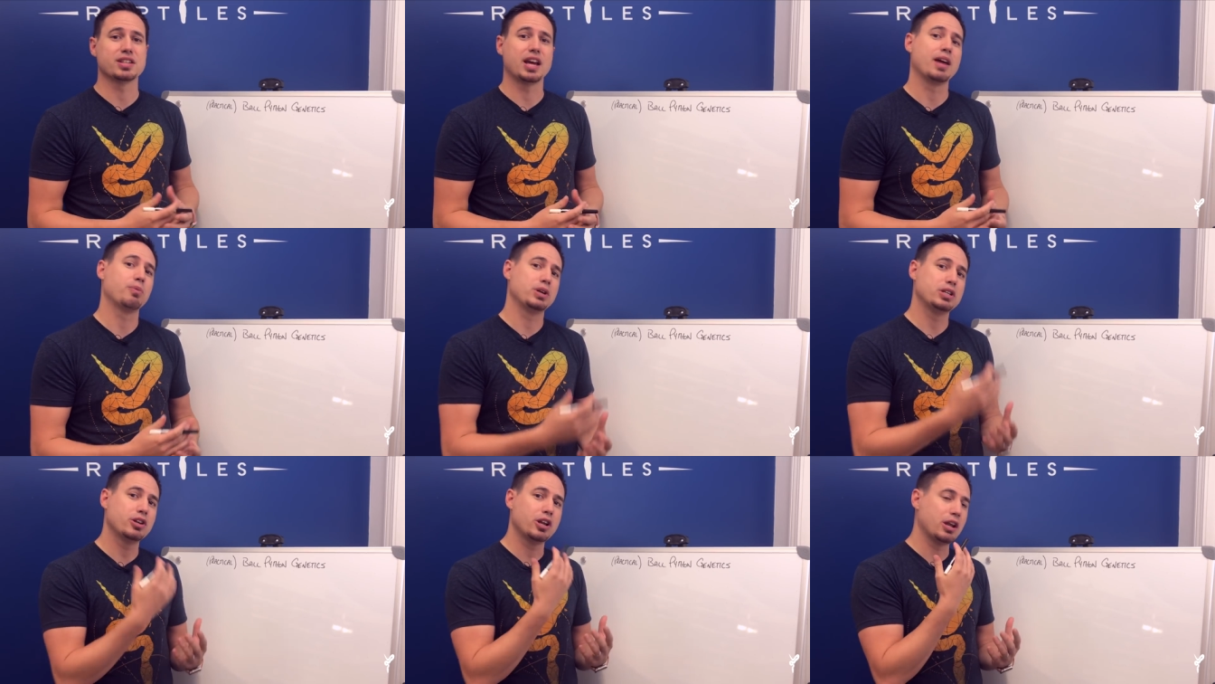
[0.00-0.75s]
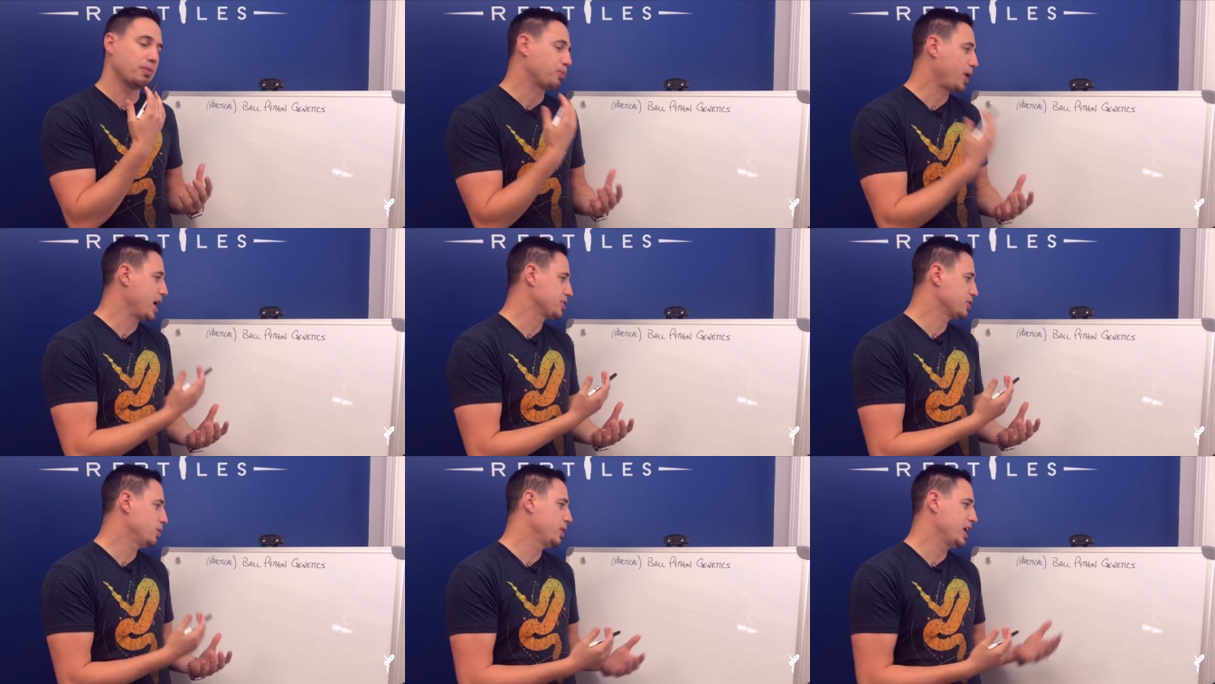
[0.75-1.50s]
And we do it in a
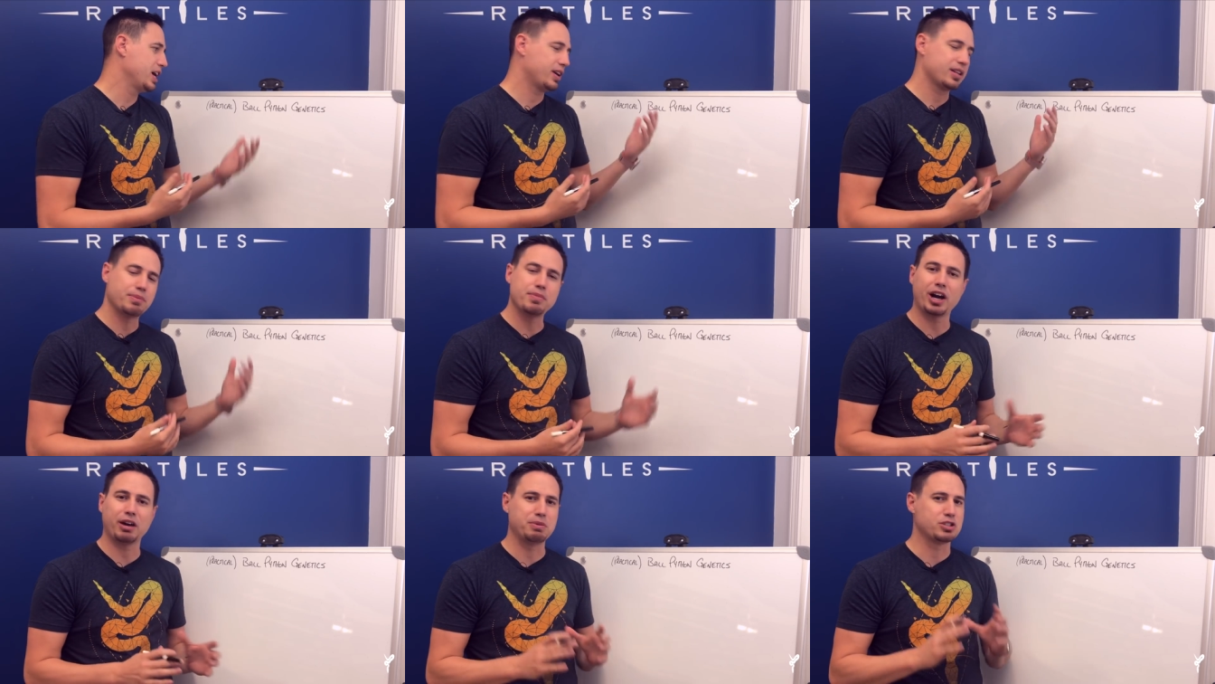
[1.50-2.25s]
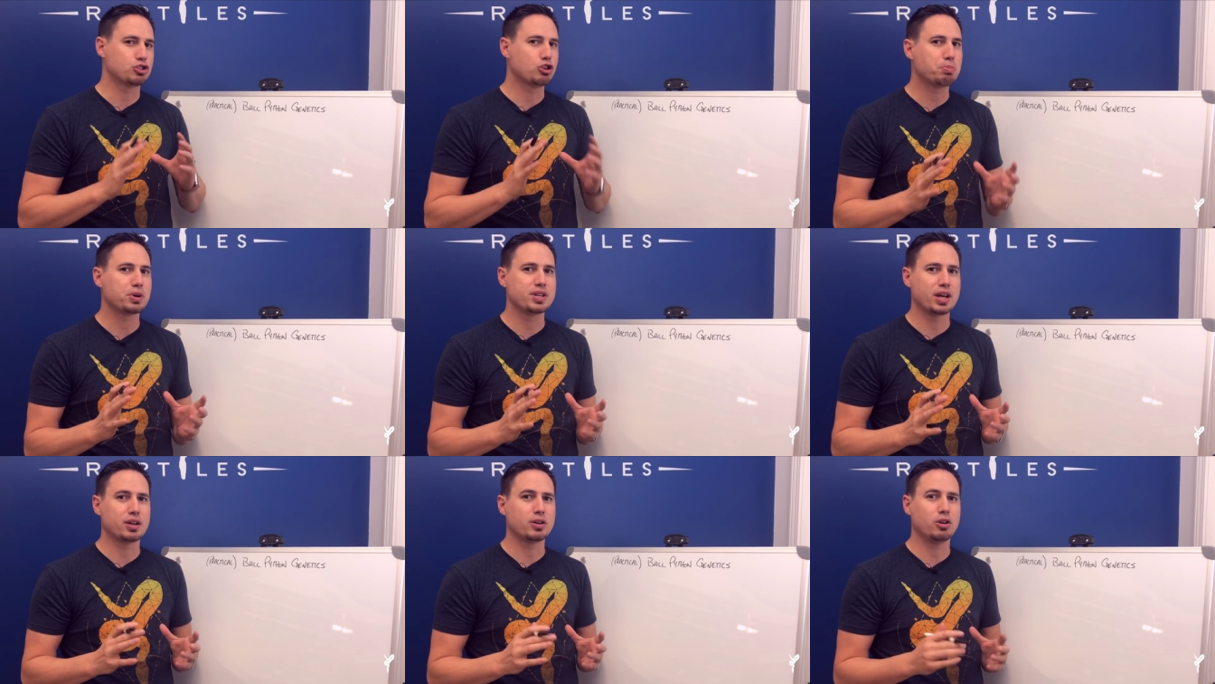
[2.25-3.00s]
practical way because I'm not going to be super
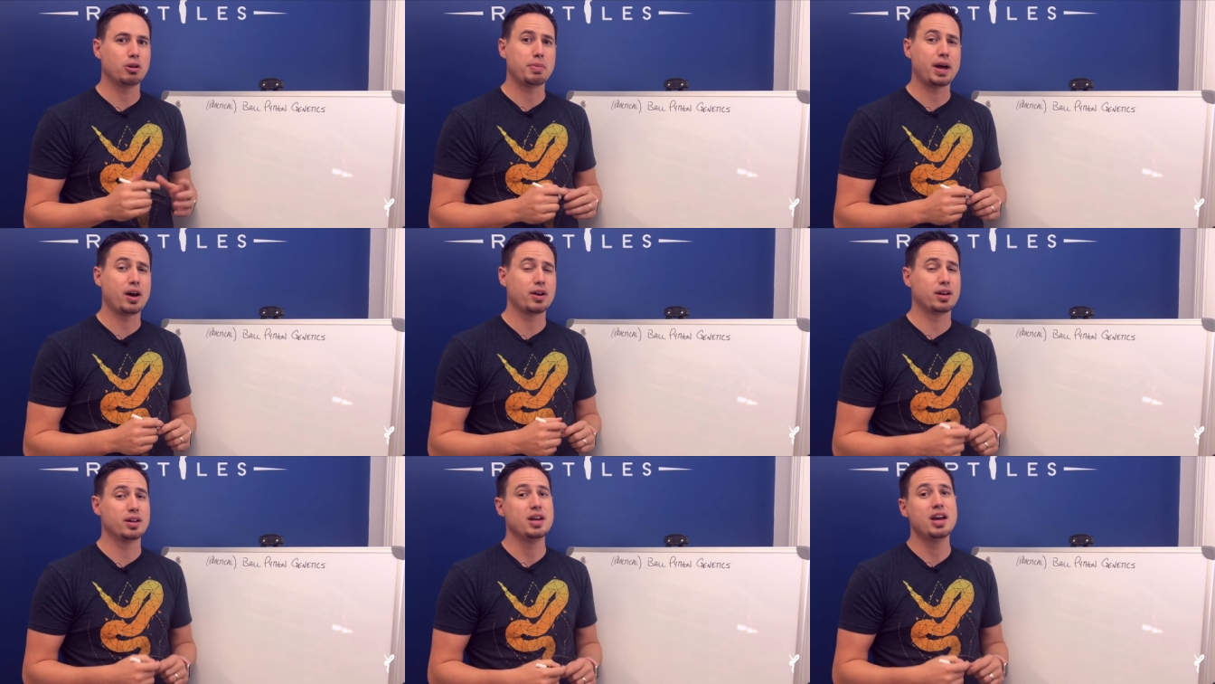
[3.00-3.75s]
technical about it.